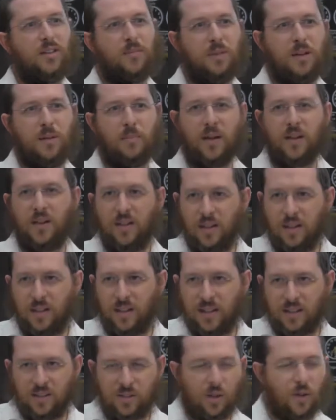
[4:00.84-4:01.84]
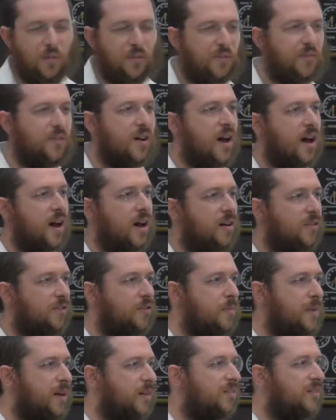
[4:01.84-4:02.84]
to be a Benoni. It's so far
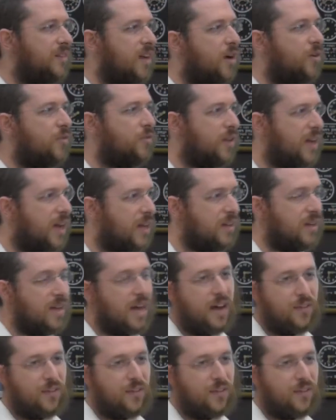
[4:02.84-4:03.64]
from our current reality.